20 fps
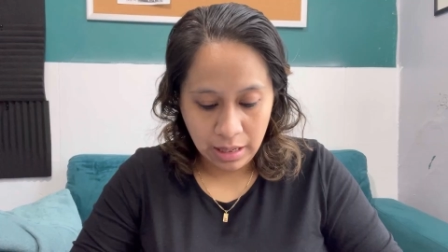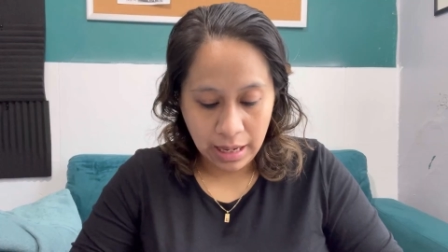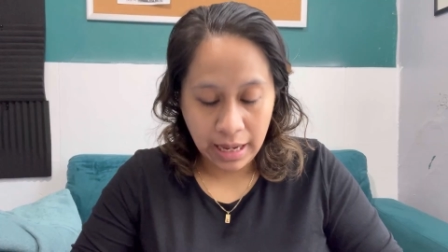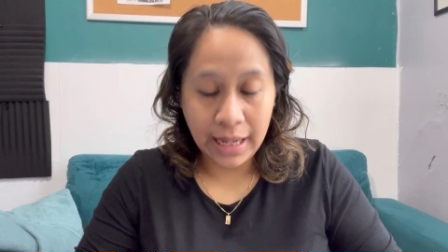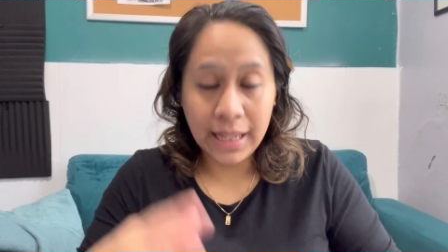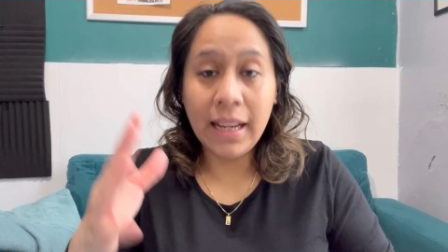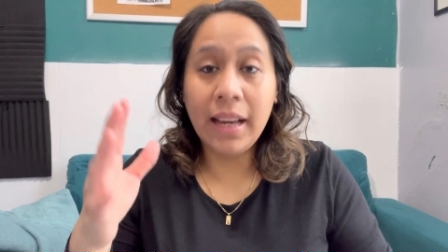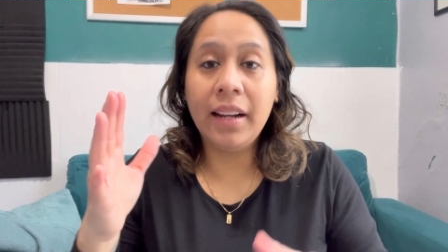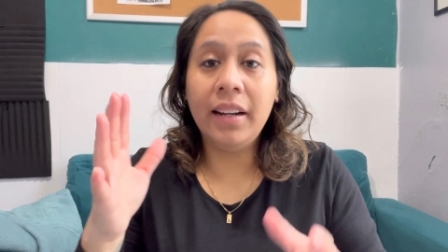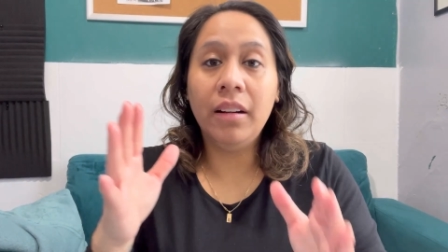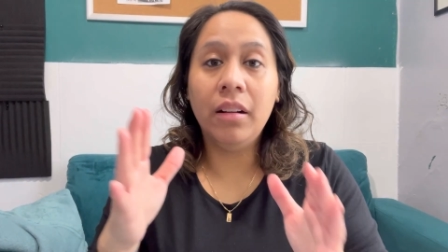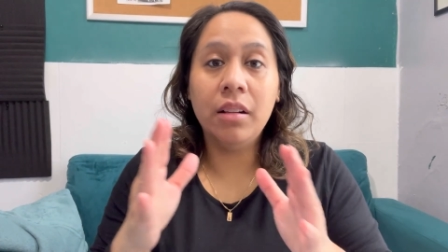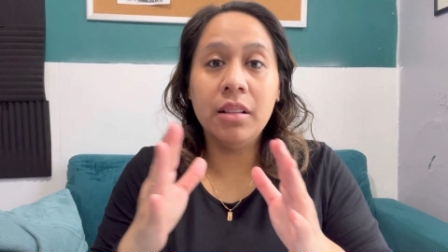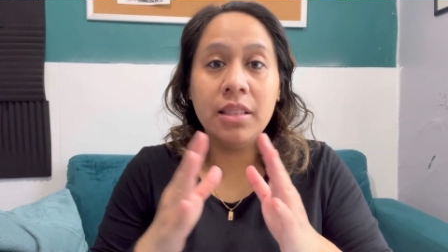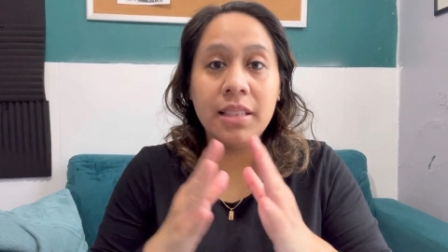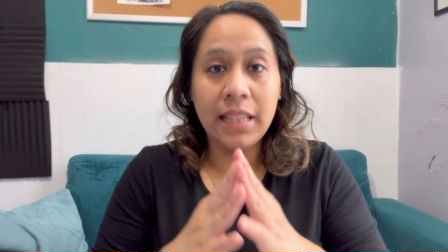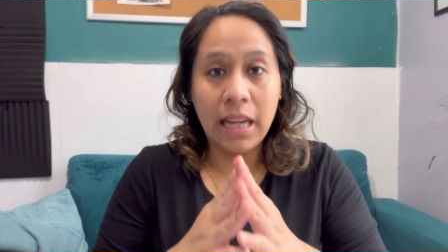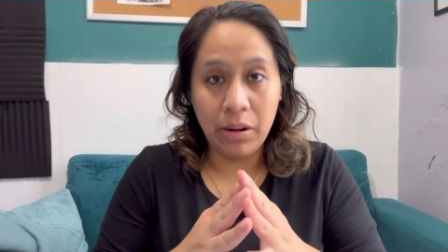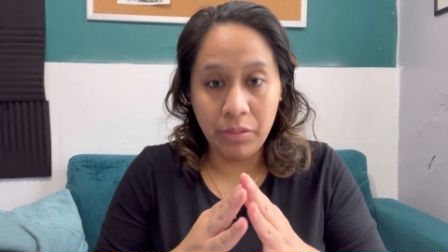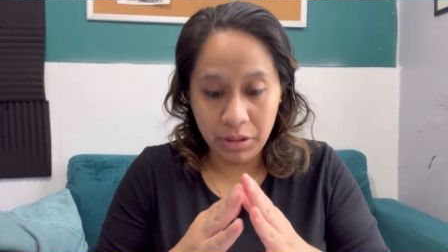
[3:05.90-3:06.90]
I got it on
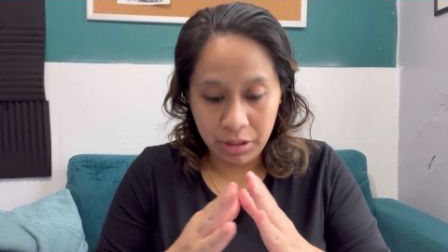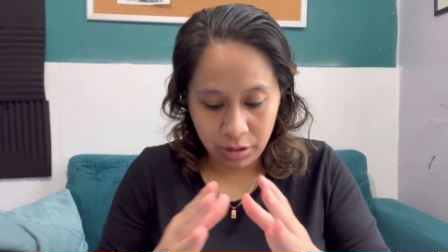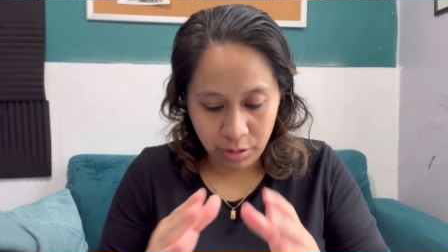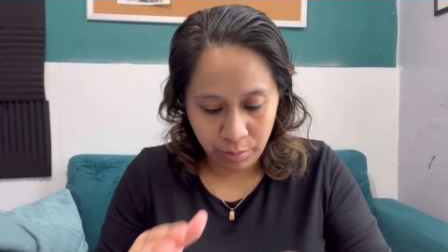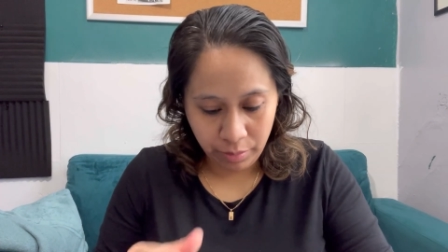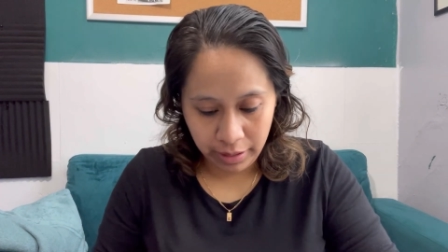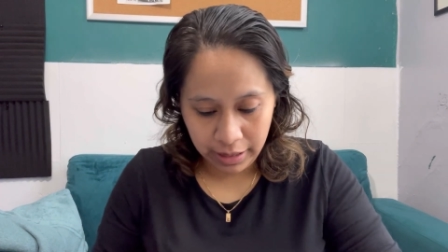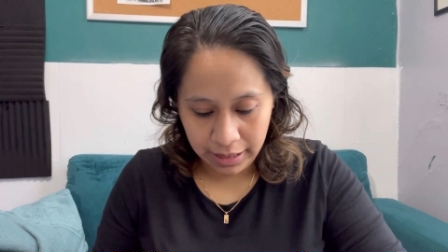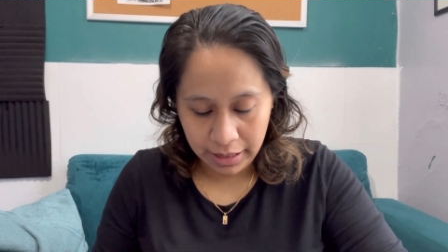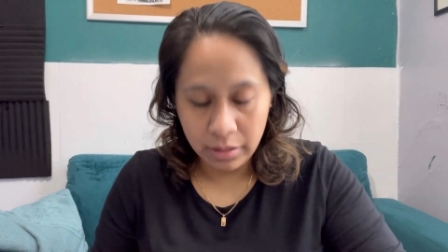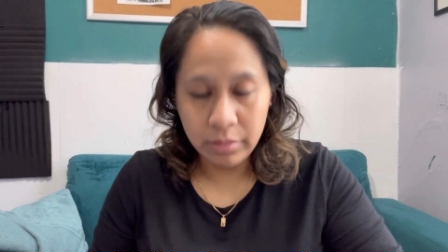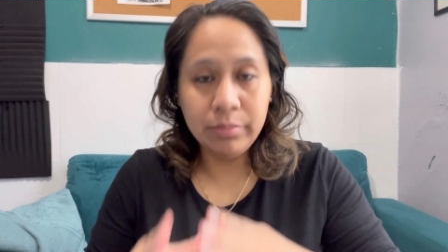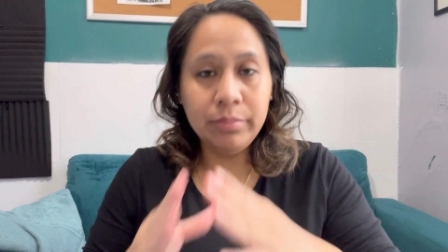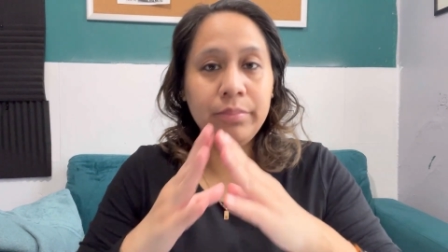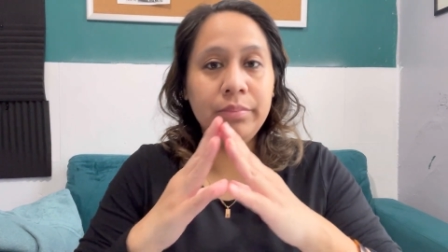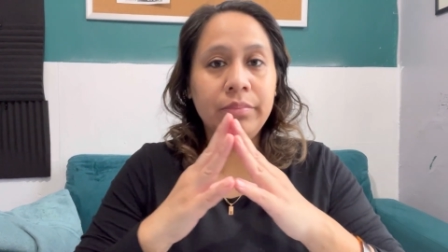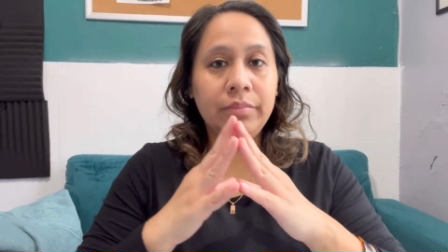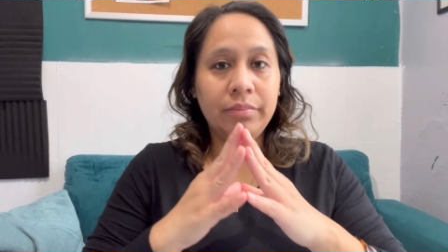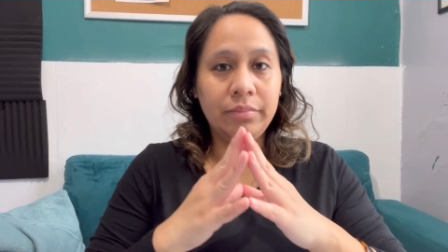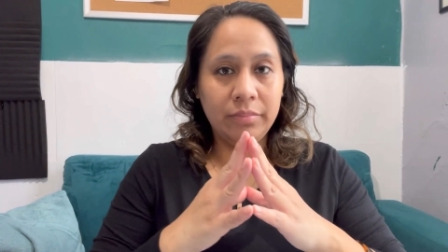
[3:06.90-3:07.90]
sourdough bread.
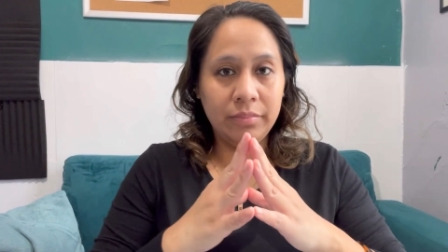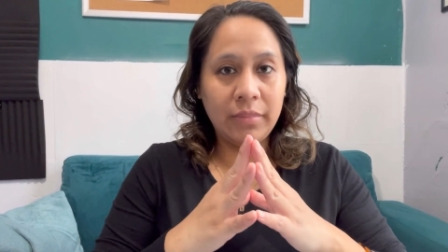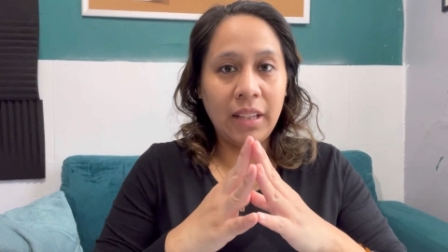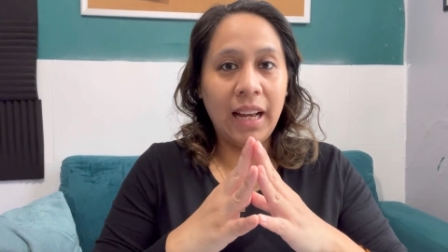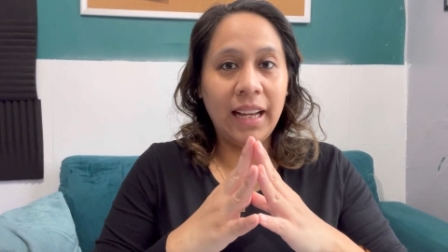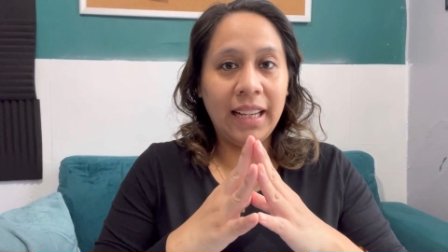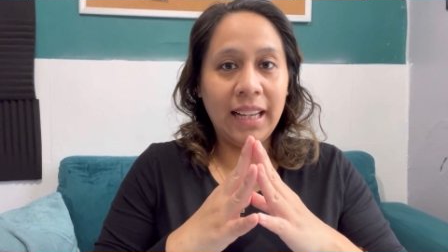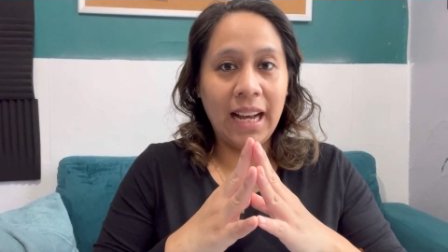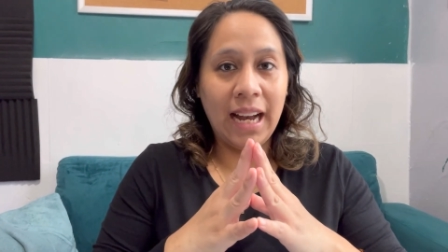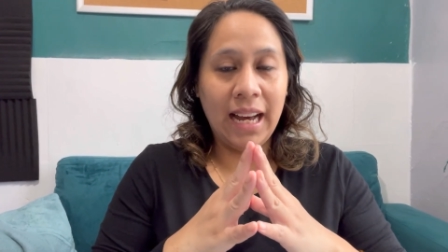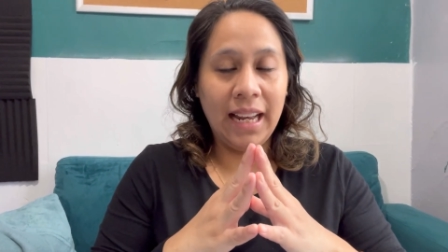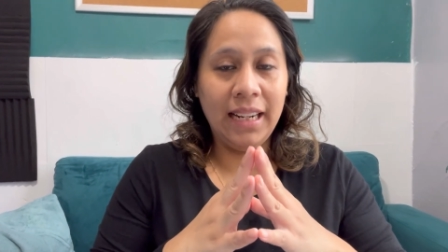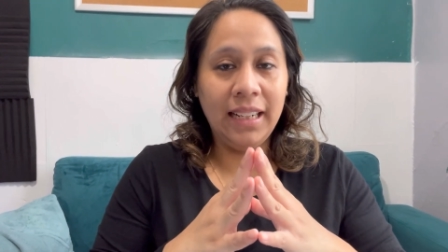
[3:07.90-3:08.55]
I got